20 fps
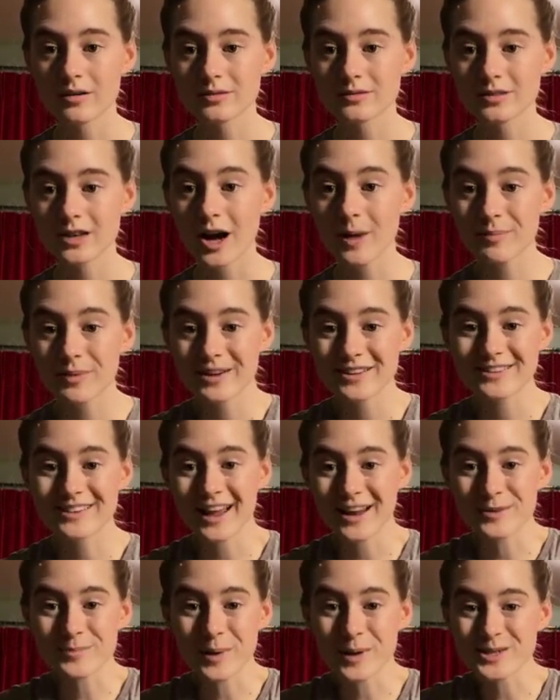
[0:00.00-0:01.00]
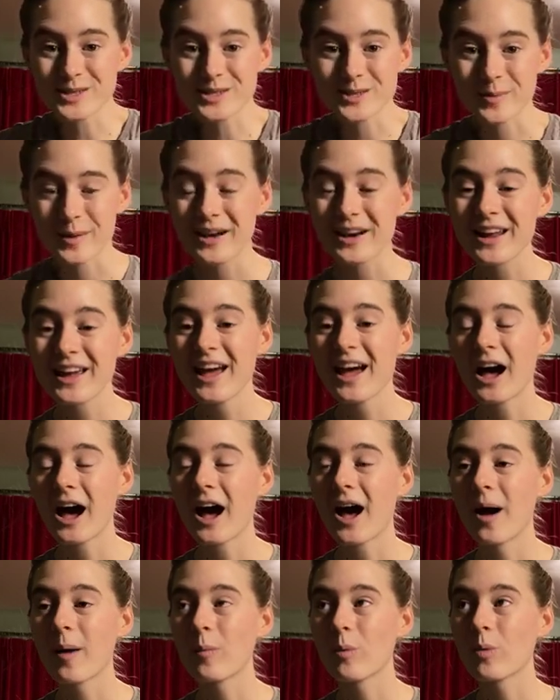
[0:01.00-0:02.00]
come and participate.
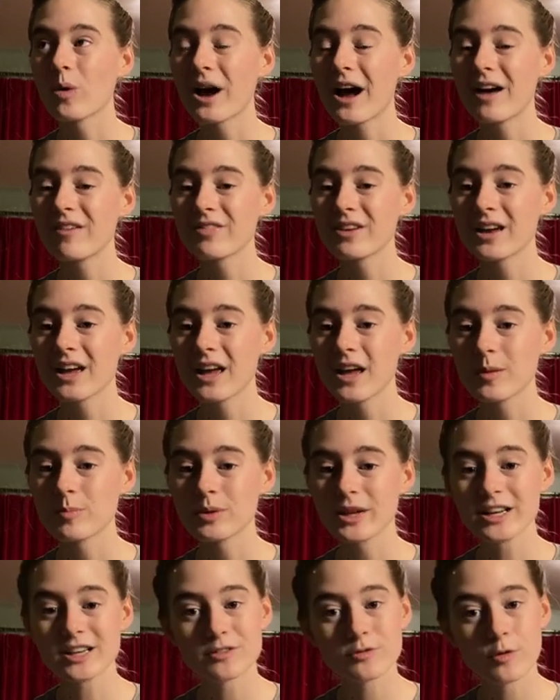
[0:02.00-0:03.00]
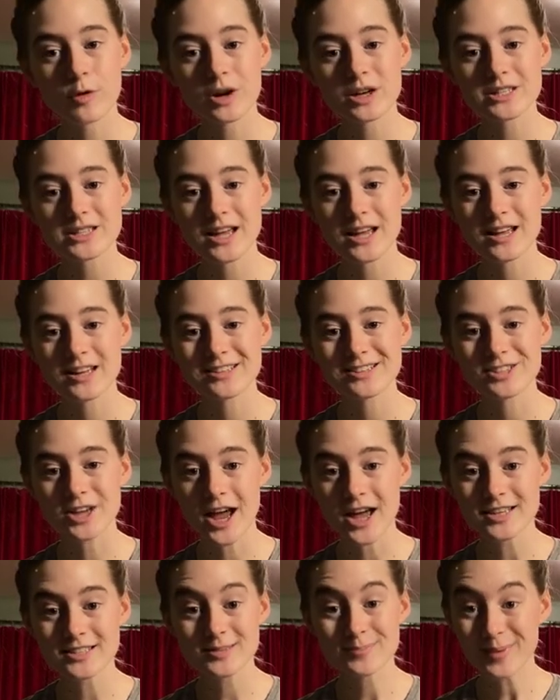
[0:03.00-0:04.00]
We're having a blanket fort and
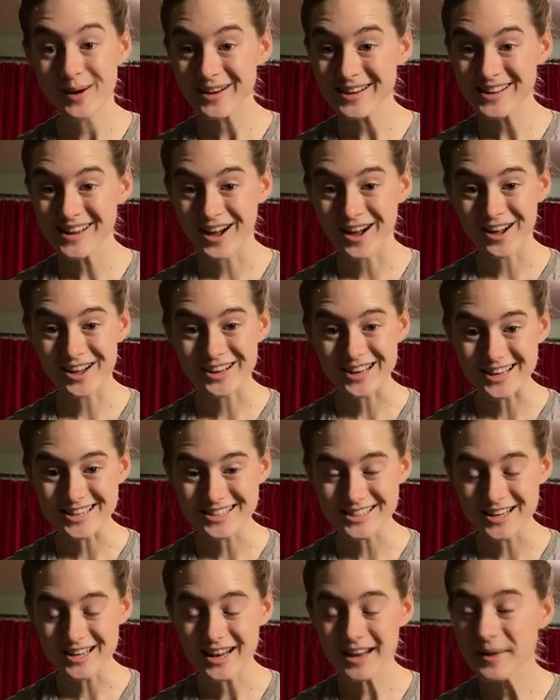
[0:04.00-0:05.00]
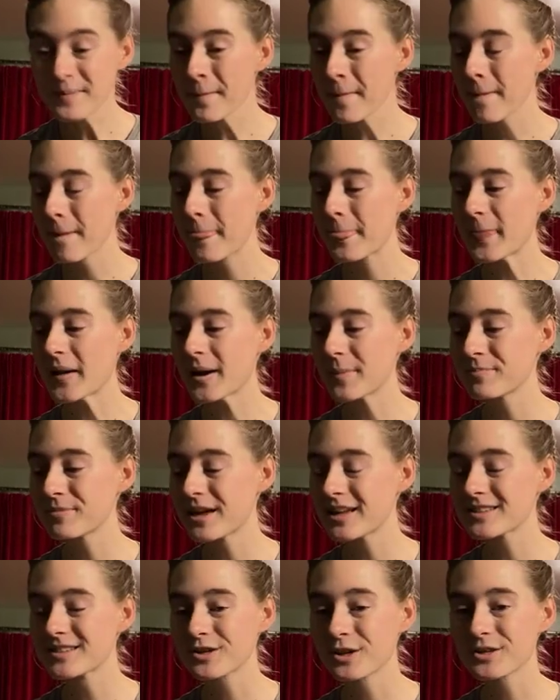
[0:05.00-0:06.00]
jazz party on Sunday.
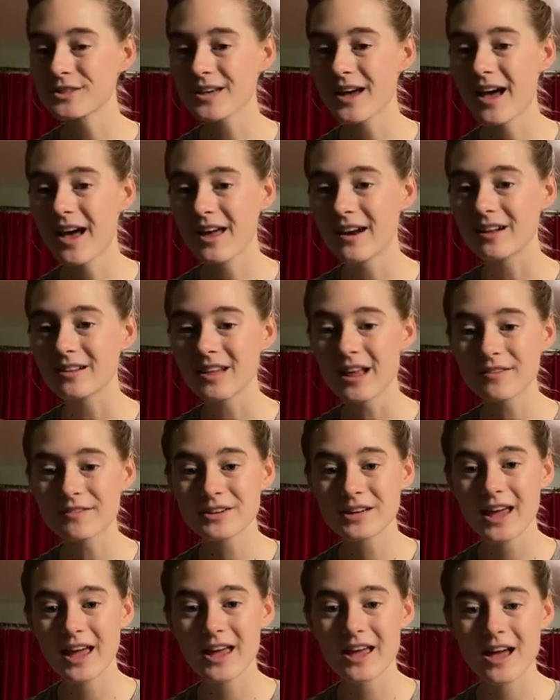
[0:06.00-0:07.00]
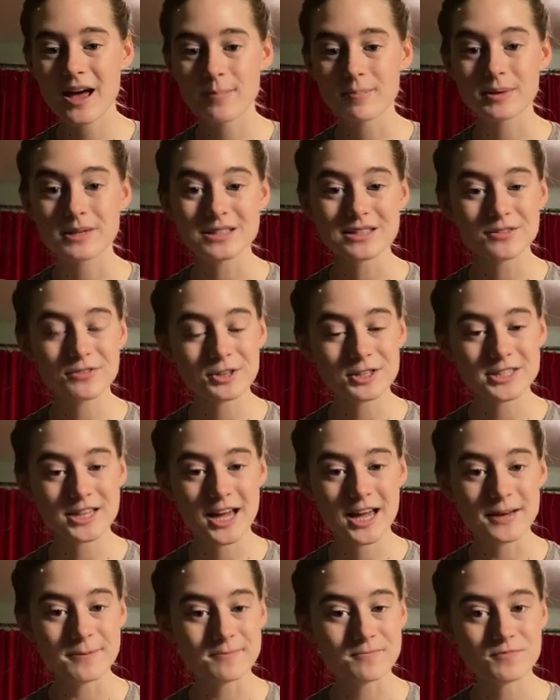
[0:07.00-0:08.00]
That starts at 11 a.m. Pacific
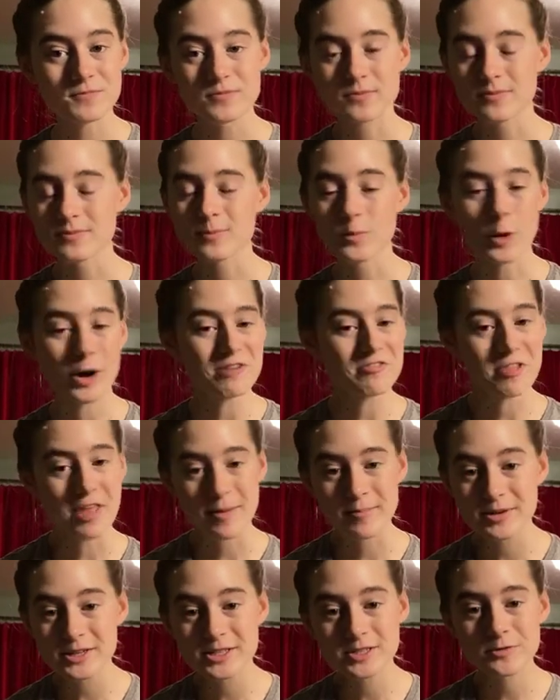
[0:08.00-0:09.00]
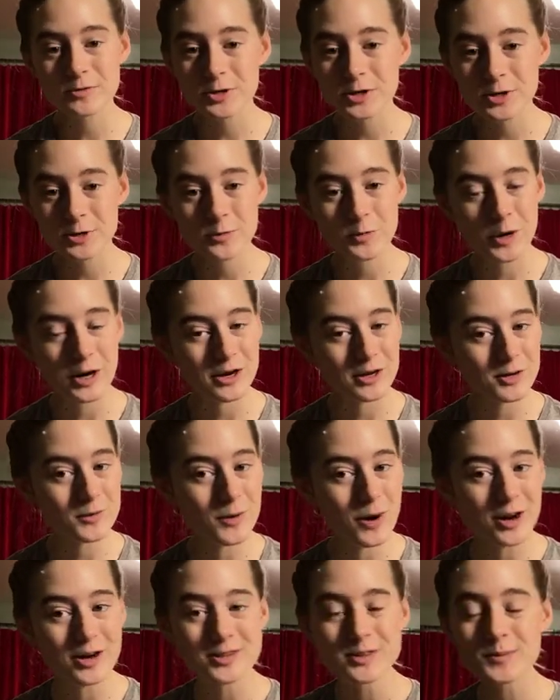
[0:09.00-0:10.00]
time, whatever that means for you, where you
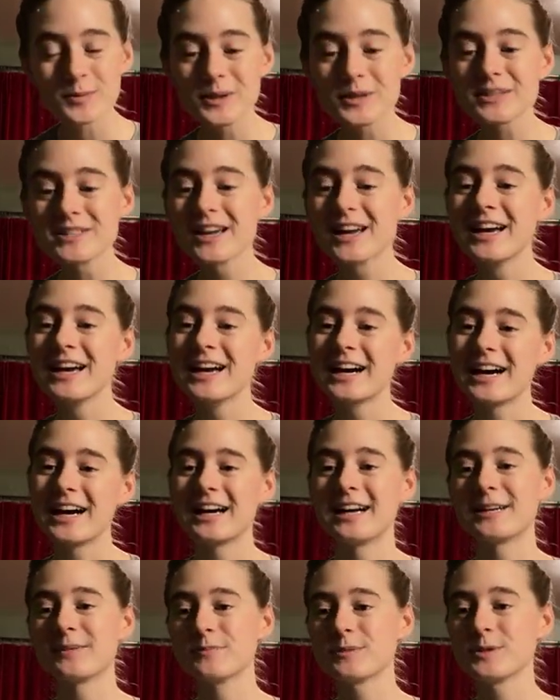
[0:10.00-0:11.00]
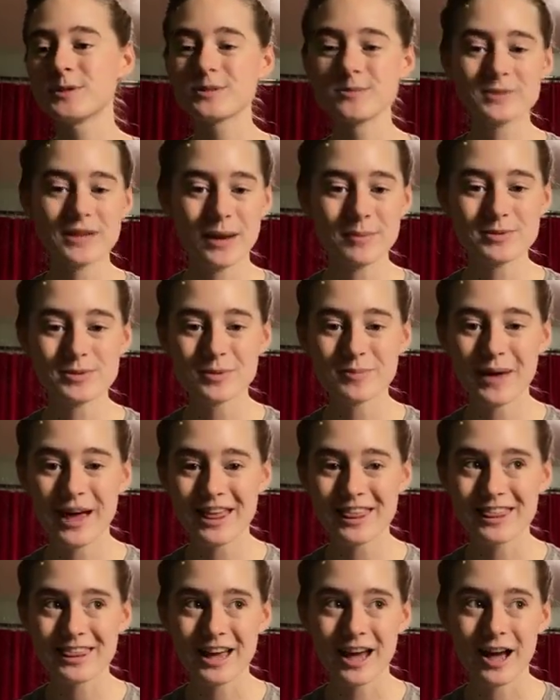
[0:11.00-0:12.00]
are in the world. Do some time zone
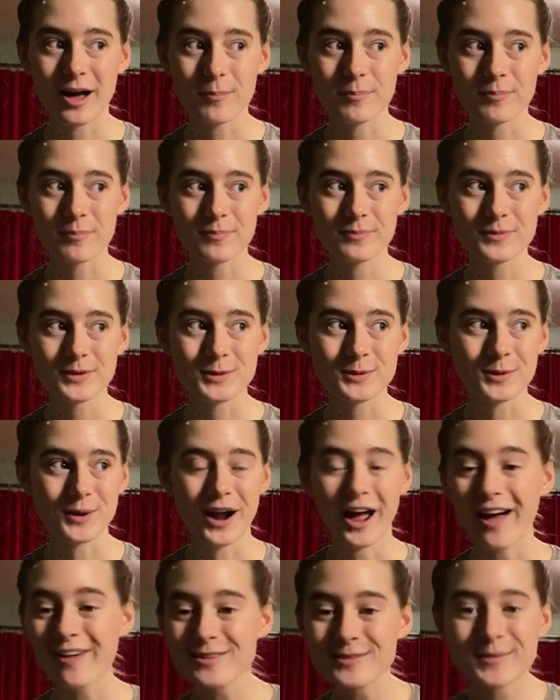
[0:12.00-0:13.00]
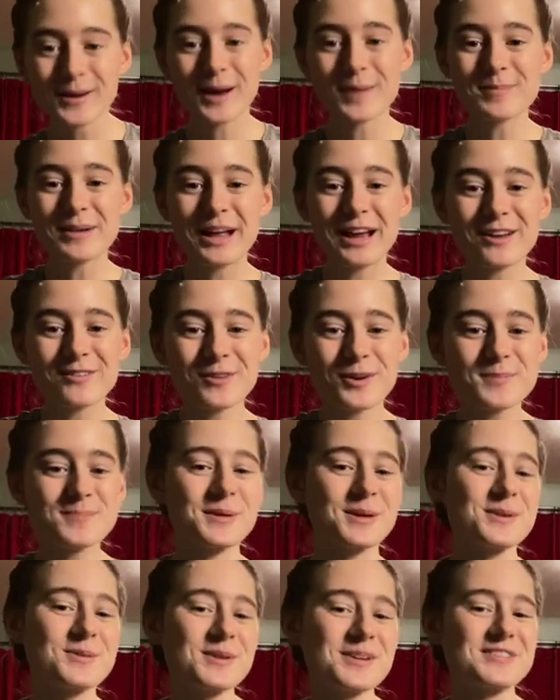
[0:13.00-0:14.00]
math. You don't have to make a blanket fort,
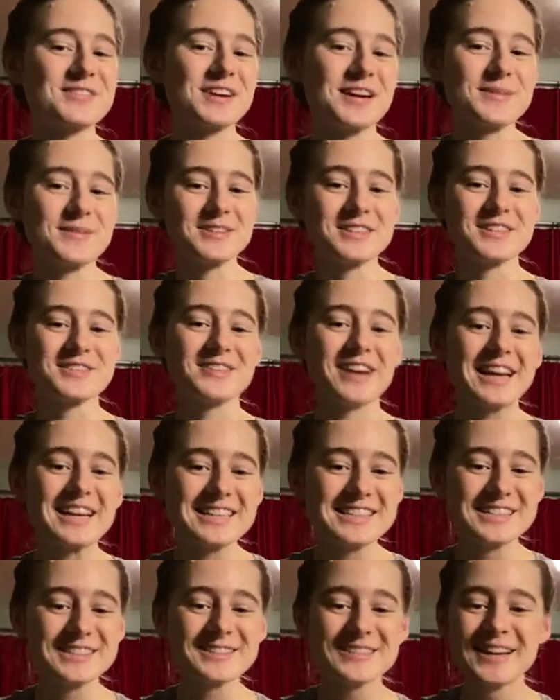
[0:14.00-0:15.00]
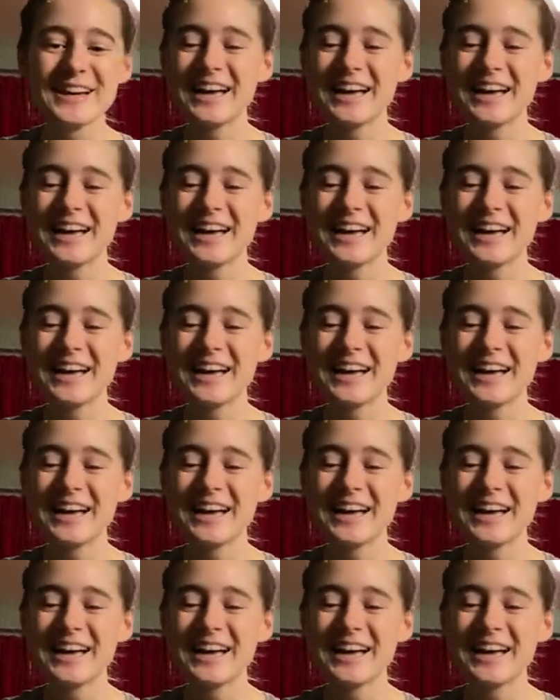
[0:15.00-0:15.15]
but you are very much invited to.